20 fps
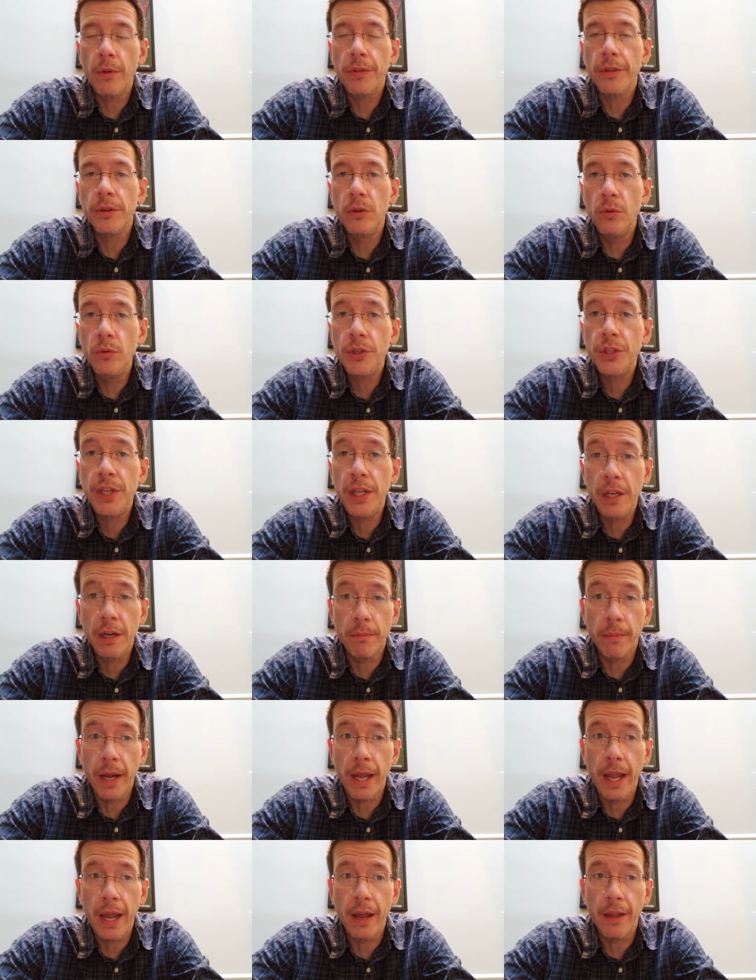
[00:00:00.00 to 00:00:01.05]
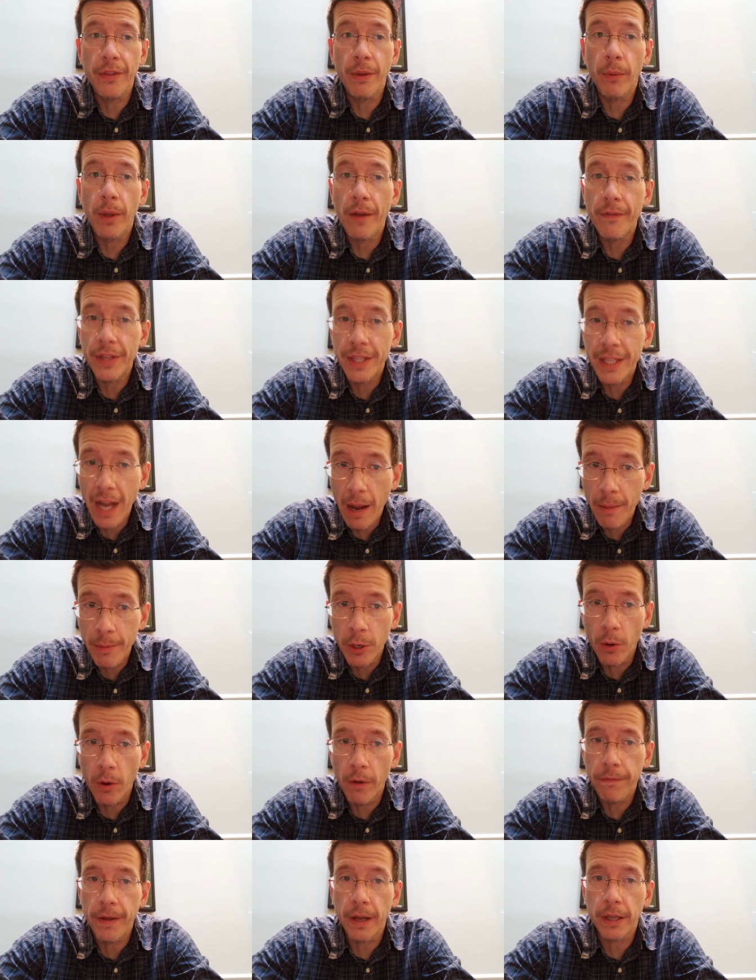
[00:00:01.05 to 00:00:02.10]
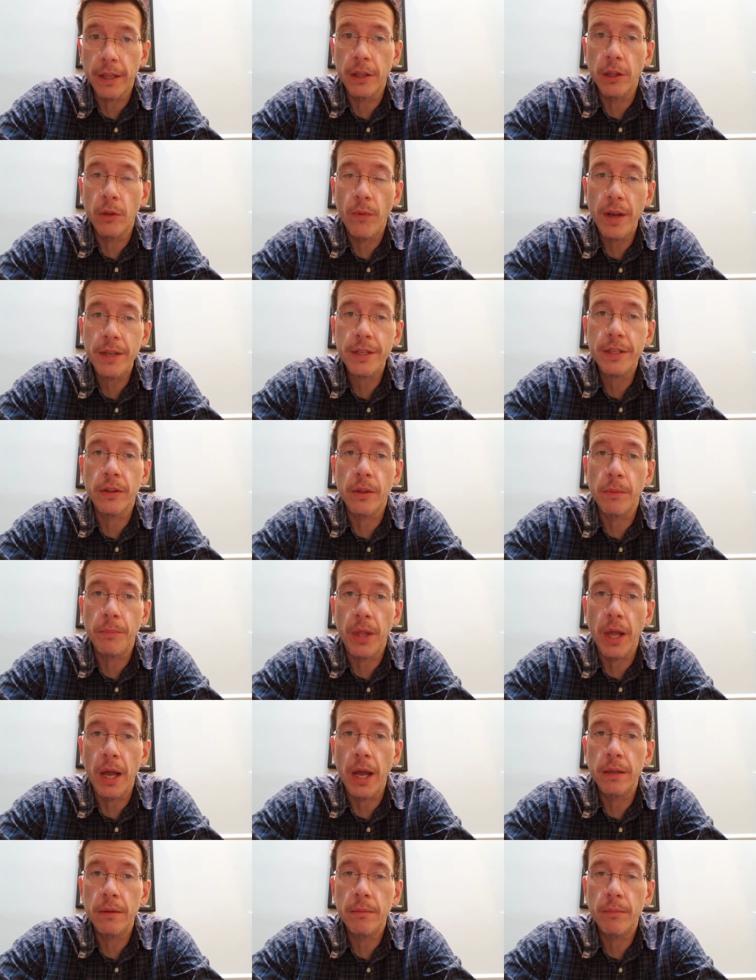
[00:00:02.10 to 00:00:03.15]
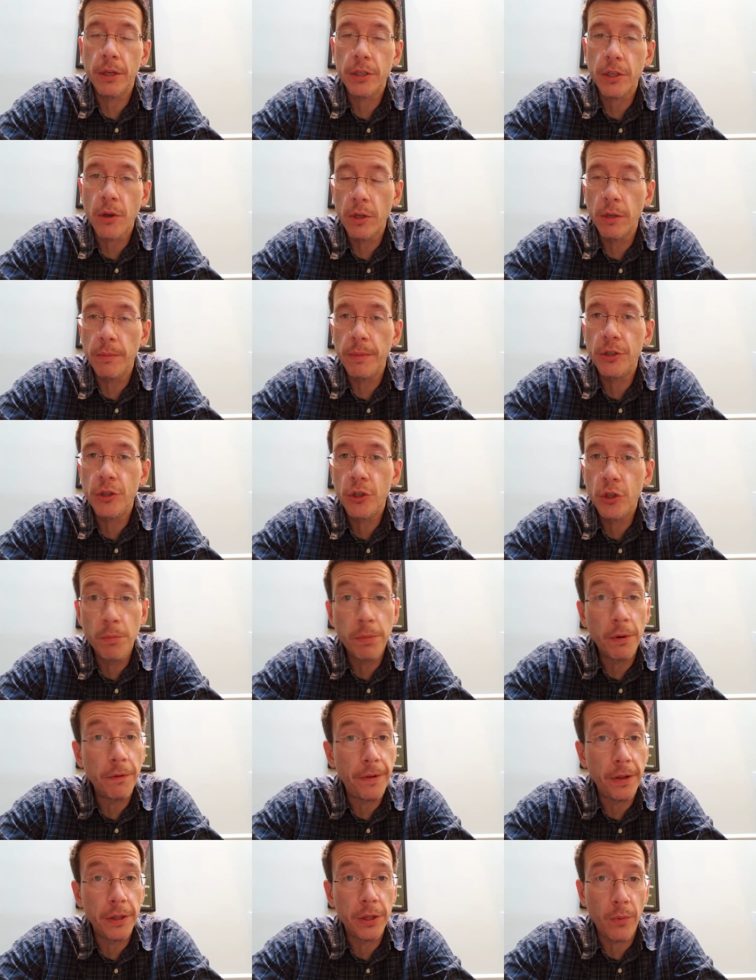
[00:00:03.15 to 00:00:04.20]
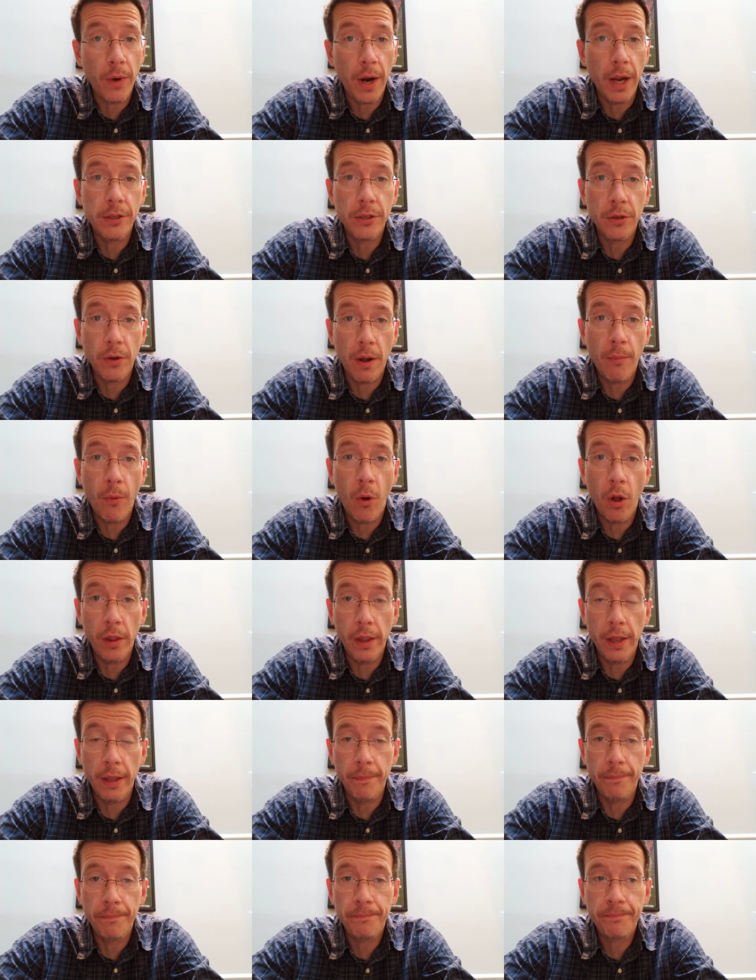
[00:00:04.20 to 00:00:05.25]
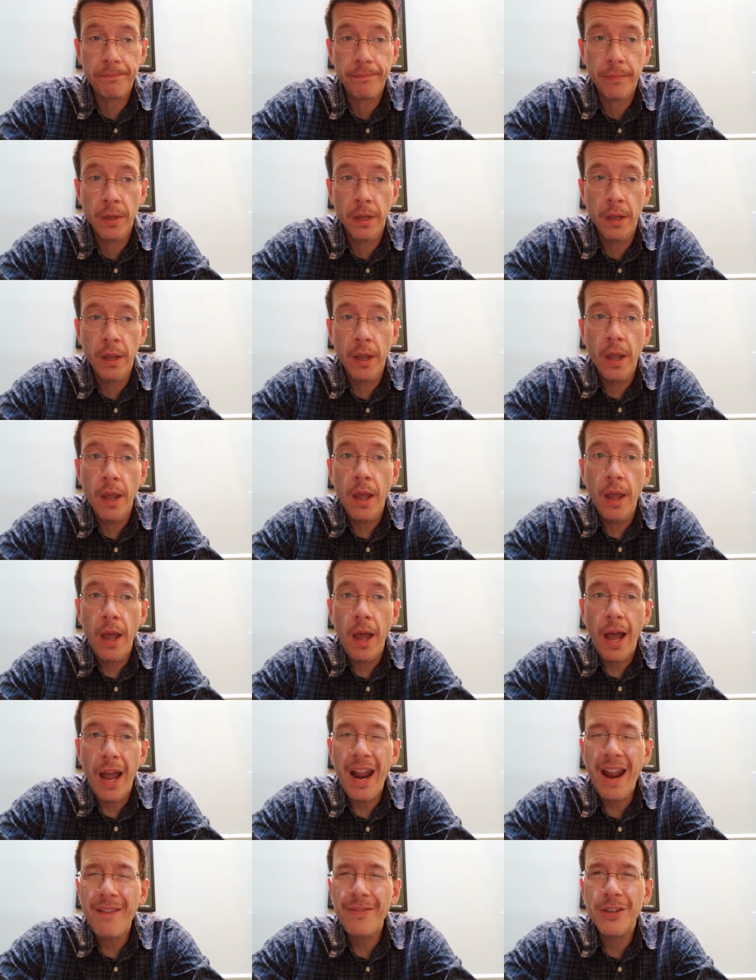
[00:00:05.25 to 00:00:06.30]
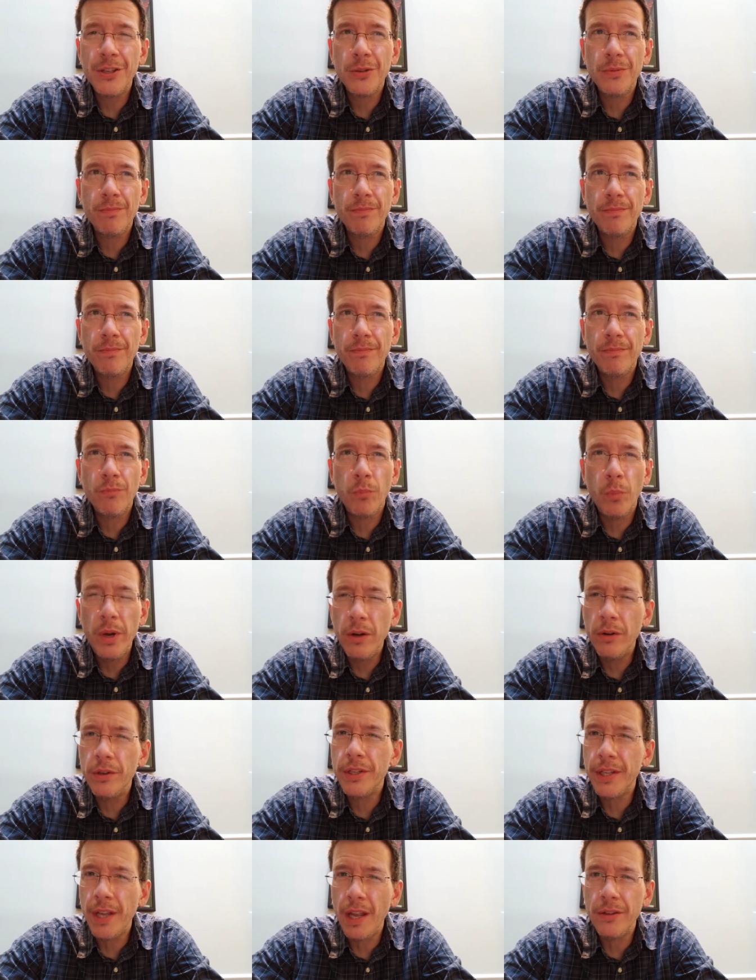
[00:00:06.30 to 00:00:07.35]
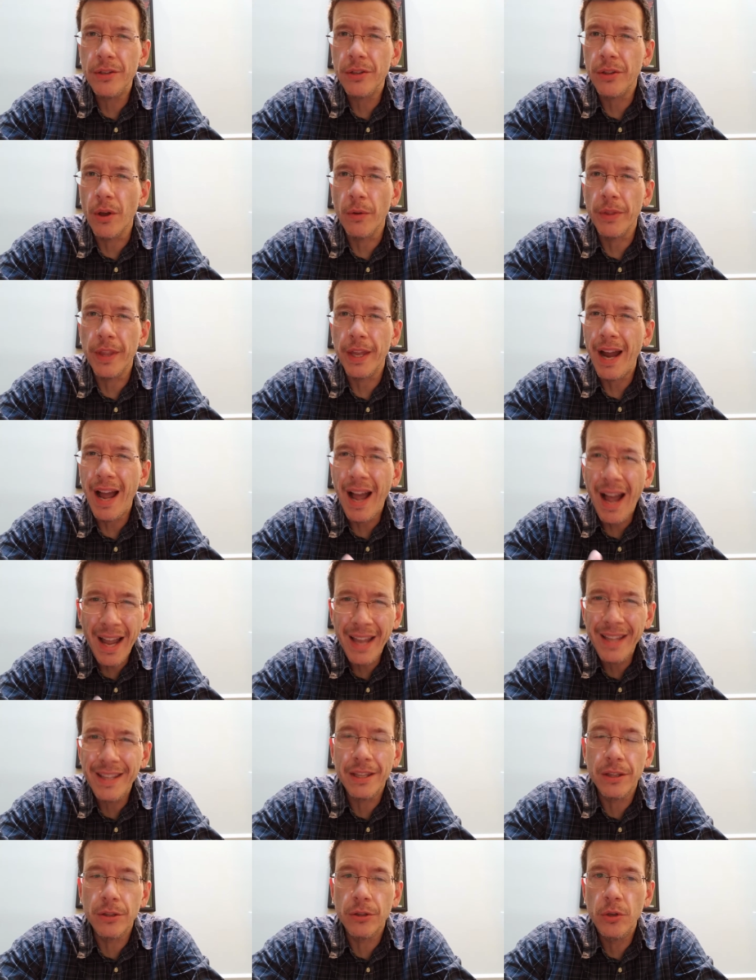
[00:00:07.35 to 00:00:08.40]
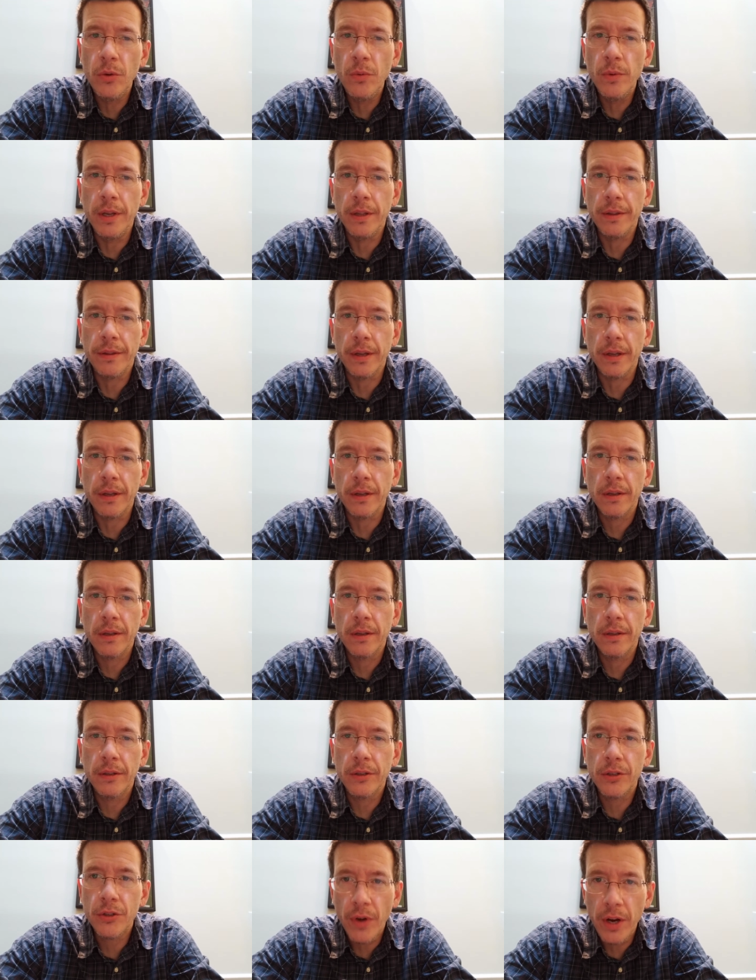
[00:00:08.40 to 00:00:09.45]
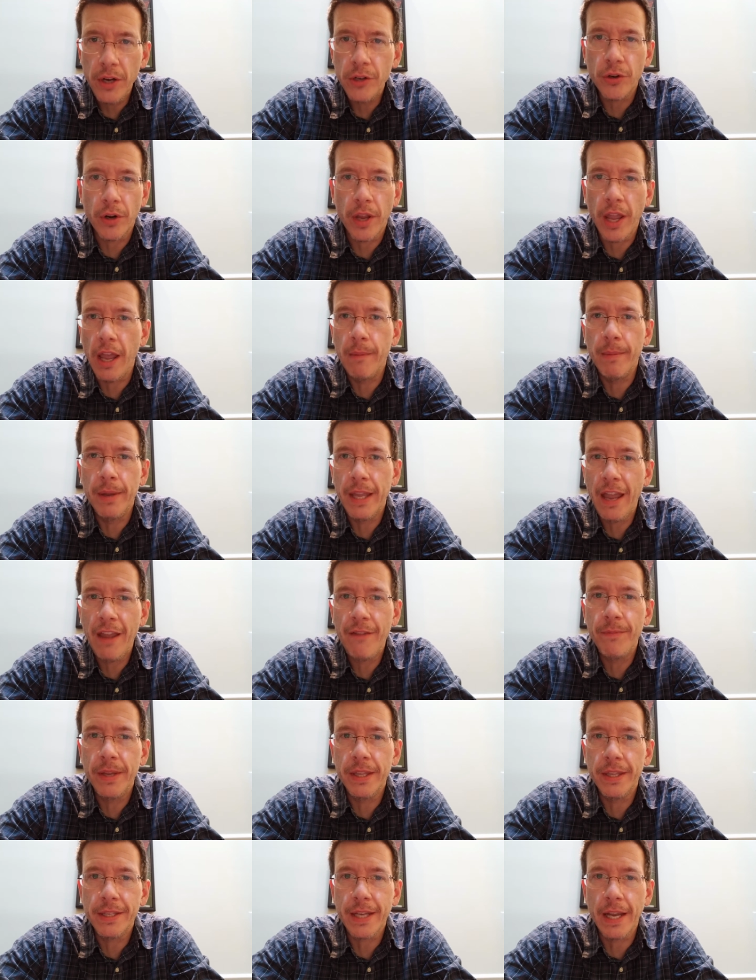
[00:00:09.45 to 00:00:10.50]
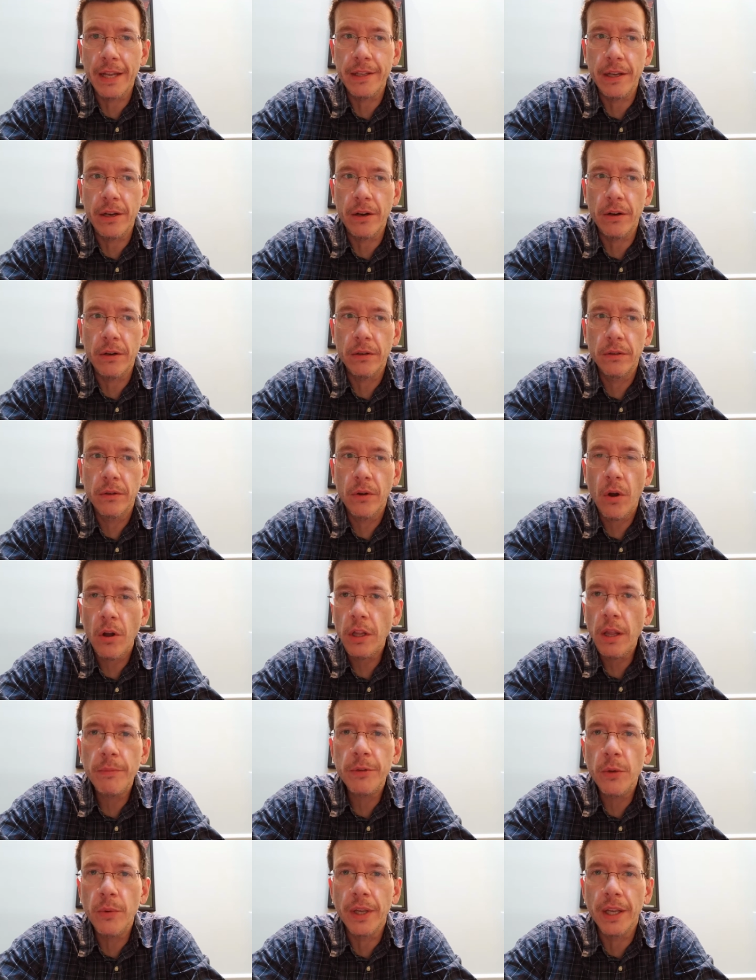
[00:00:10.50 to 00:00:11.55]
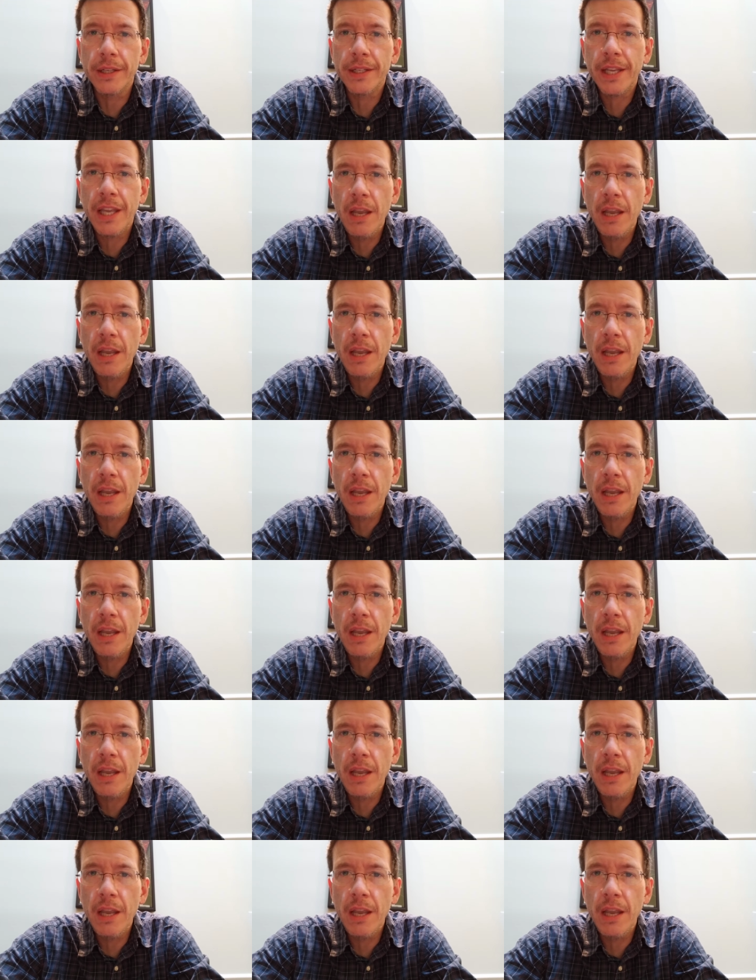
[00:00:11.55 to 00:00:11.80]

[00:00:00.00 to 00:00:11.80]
with a new scene in my head that will have a domino effect on the rest of the plot, but it's going to be super fun to write, so I'm all in. I have this weird sense, though, that I didn't do anything. The stranger came and gave me this idea. All I'm doing is